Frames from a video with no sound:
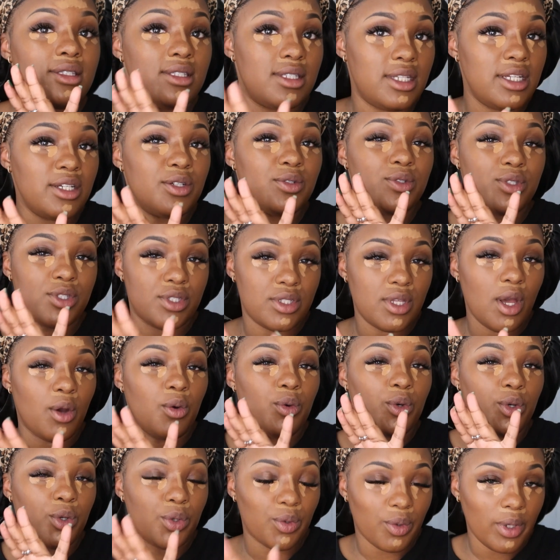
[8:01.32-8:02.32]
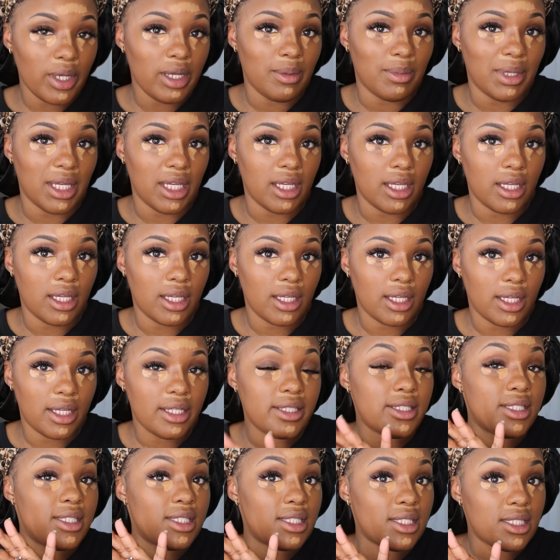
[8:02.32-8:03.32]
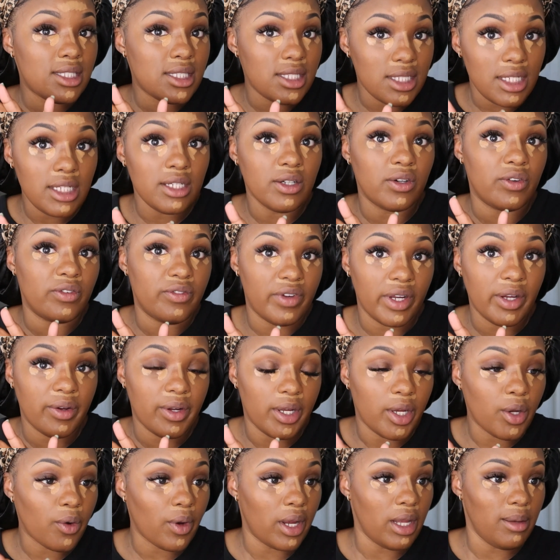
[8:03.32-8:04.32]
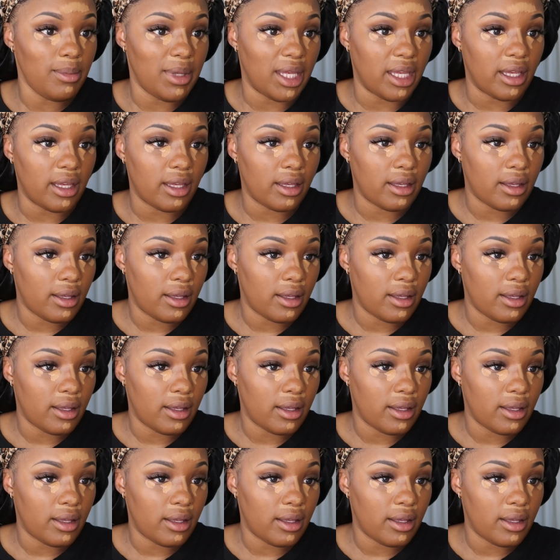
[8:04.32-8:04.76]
still so creamy. It's still very creamy.